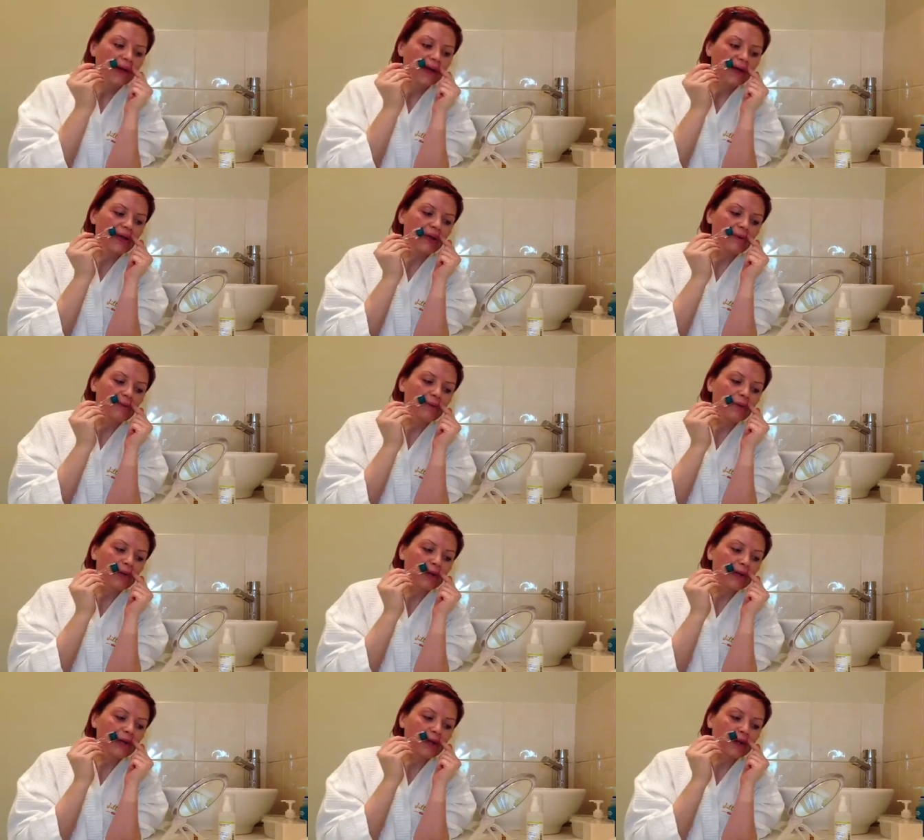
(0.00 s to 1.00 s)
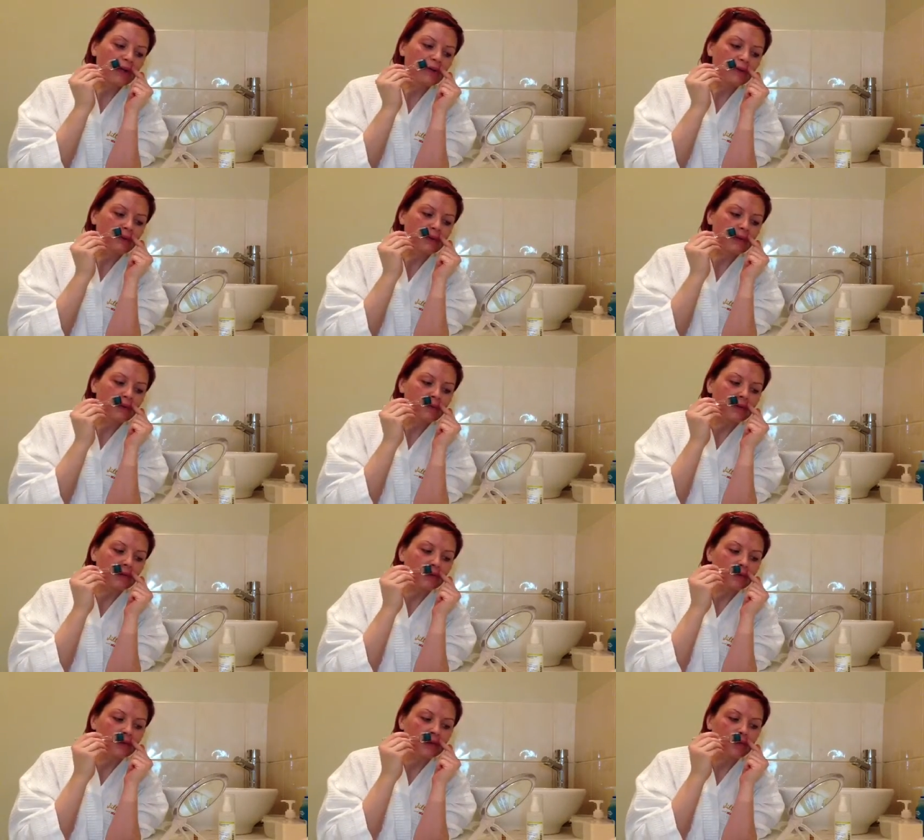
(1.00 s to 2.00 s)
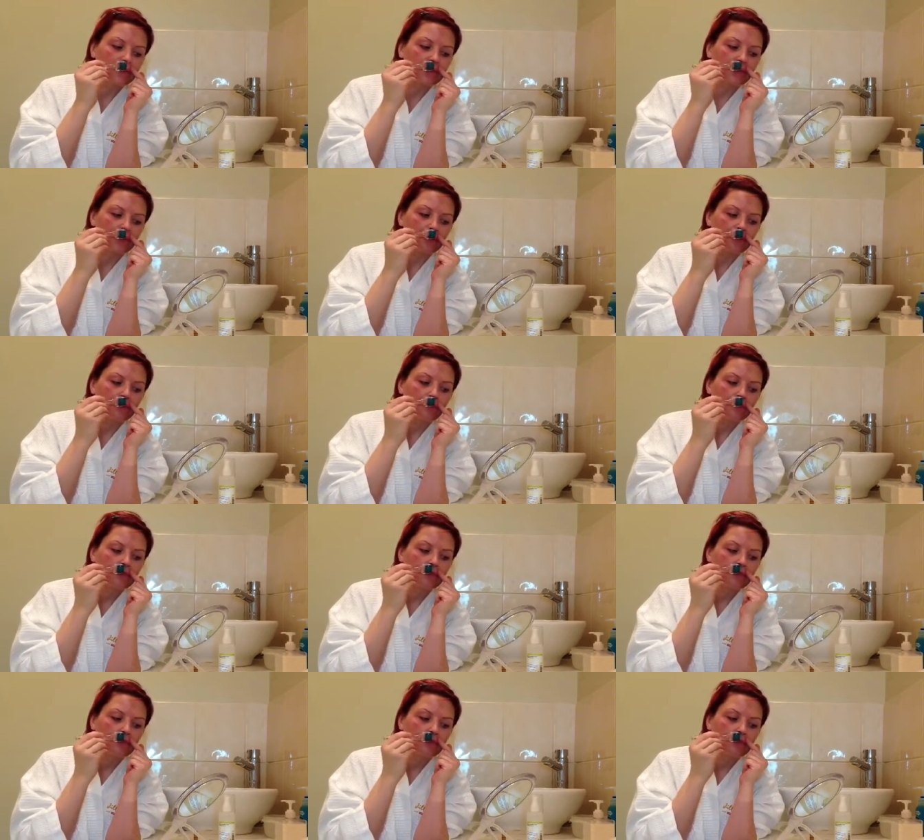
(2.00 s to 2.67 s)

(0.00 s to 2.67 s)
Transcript: and get really close in around the lip line.